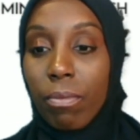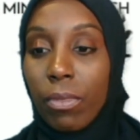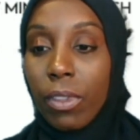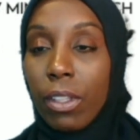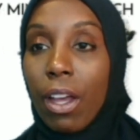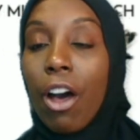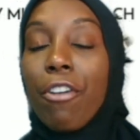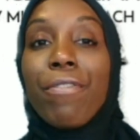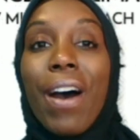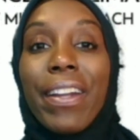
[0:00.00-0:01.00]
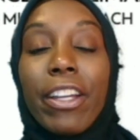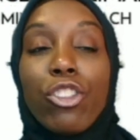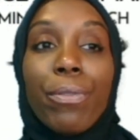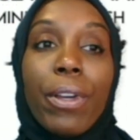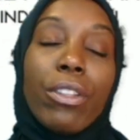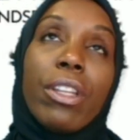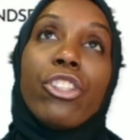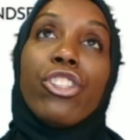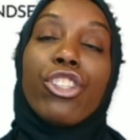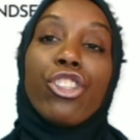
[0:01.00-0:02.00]
A financial foundation is
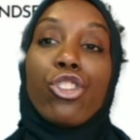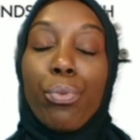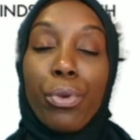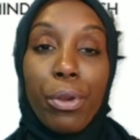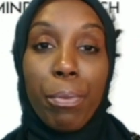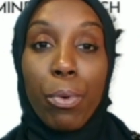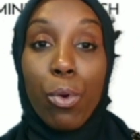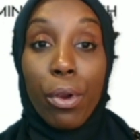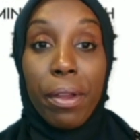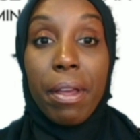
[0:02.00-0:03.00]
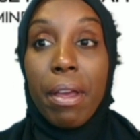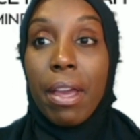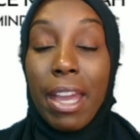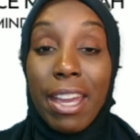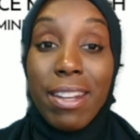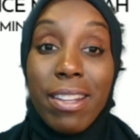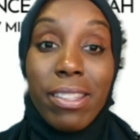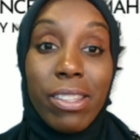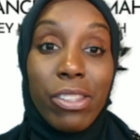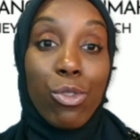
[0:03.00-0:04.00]
super important, and this is the
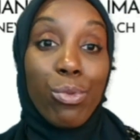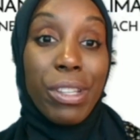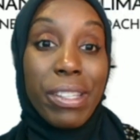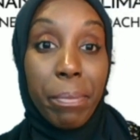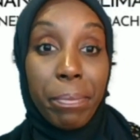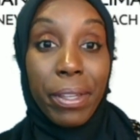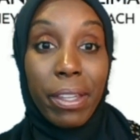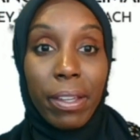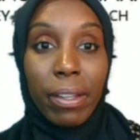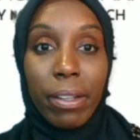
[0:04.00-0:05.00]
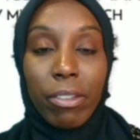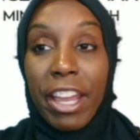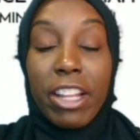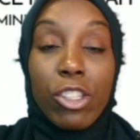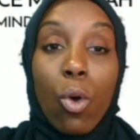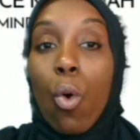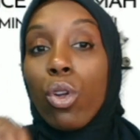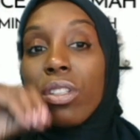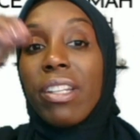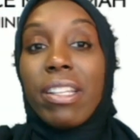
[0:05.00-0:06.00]
reason being, right? It's all of
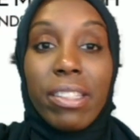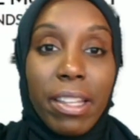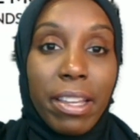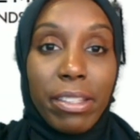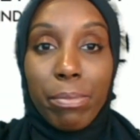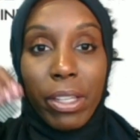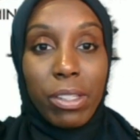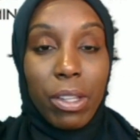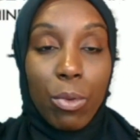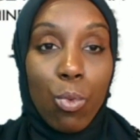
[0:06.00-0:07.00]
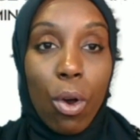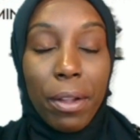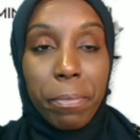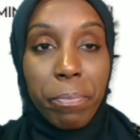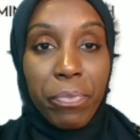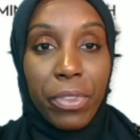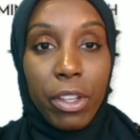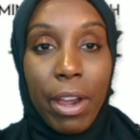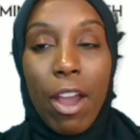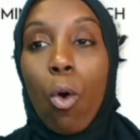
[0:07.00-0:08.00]
these things mixed in one, right?
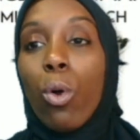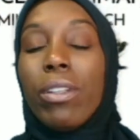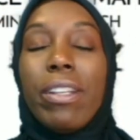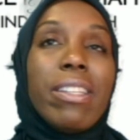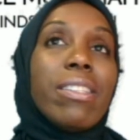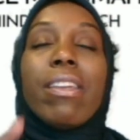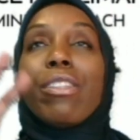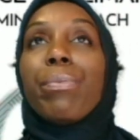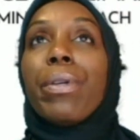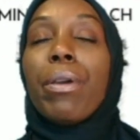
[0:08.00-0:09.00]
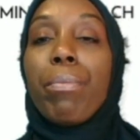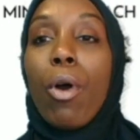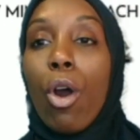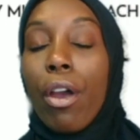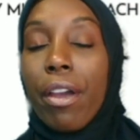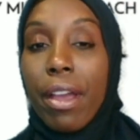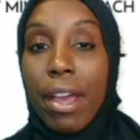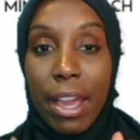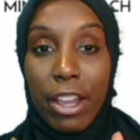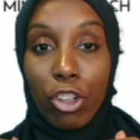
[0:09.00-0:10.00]
All of these things play a part in
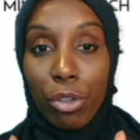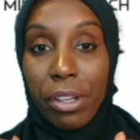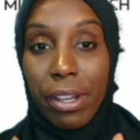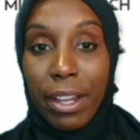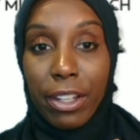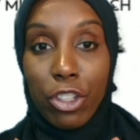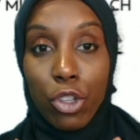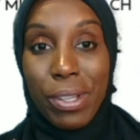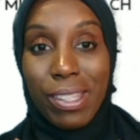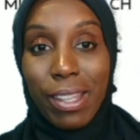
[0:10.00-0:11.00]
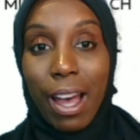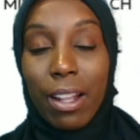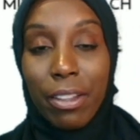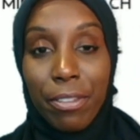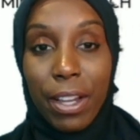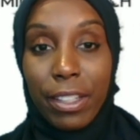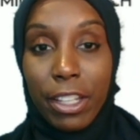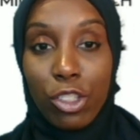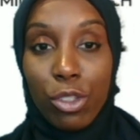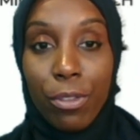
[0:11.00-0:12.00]
creating you a solid financial
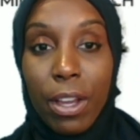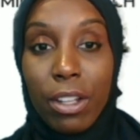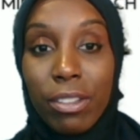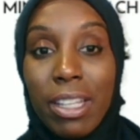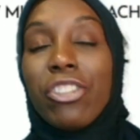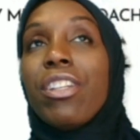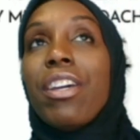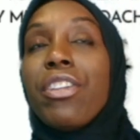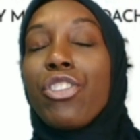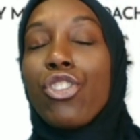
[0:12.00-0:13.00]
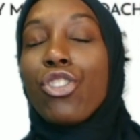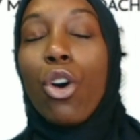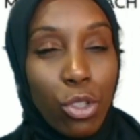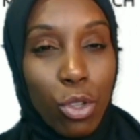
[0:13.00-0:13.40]
foundation that is so, so, so, so